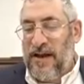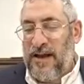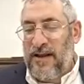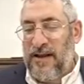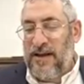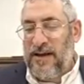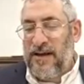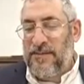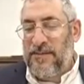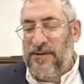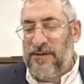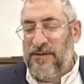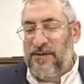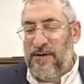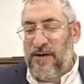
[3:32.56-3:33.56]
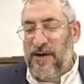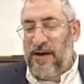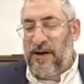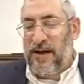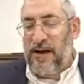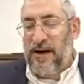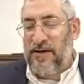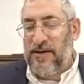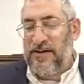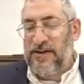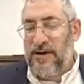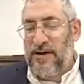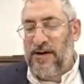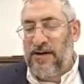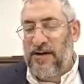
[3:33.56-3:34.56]
Eli k'psula
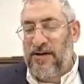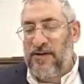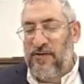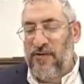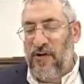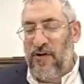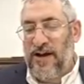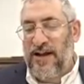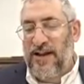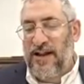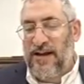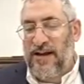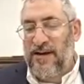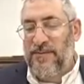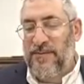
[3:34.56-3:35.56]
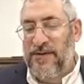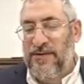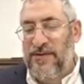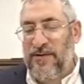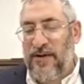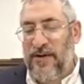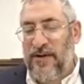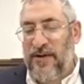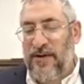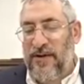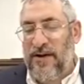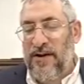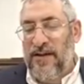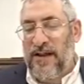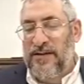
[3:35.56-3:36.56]
chageresak, crying like a
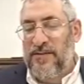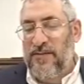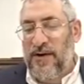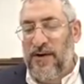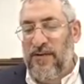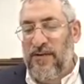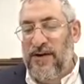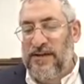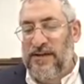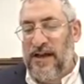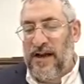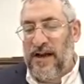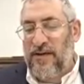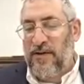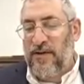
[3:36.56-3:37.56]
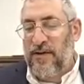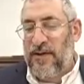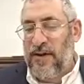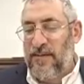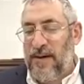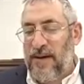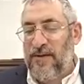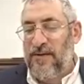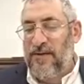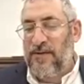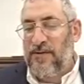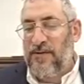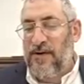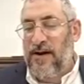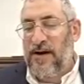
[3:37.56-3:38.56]
psula that's wearing sackcloth, al bal
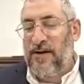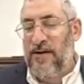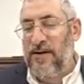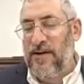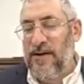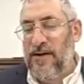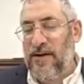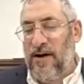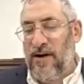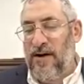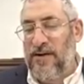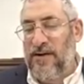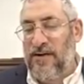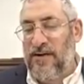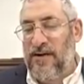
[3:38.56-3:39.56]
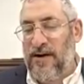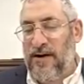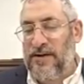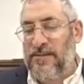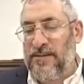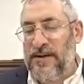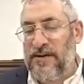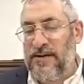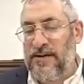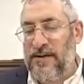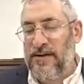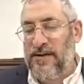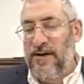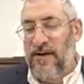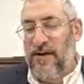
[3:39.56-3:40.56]
nu'ura, on her husband
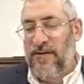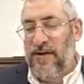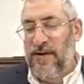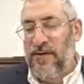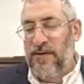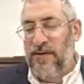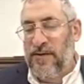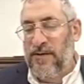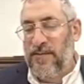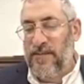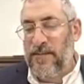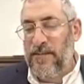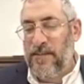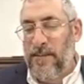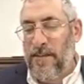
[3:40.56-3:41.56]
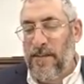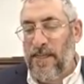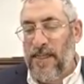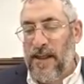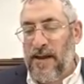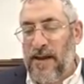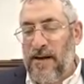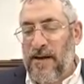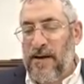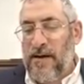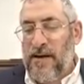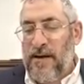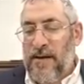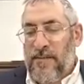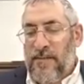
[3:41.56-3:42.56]
of her youth.
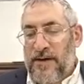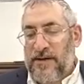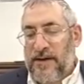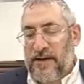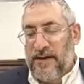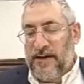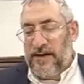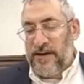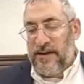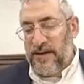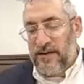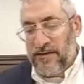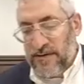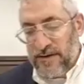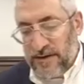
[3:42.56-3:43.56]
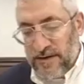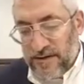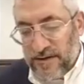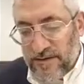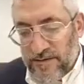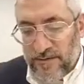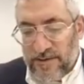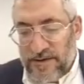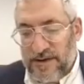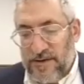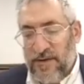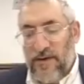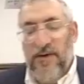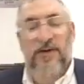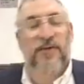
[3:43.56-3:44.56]
Pasuk continues. We're still
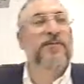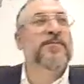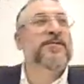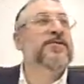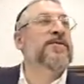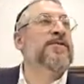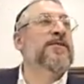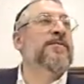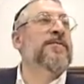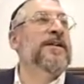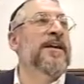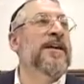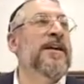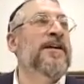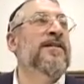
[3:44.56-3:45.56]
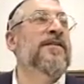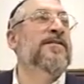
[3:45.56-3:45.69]
going through Psukim in Eicha.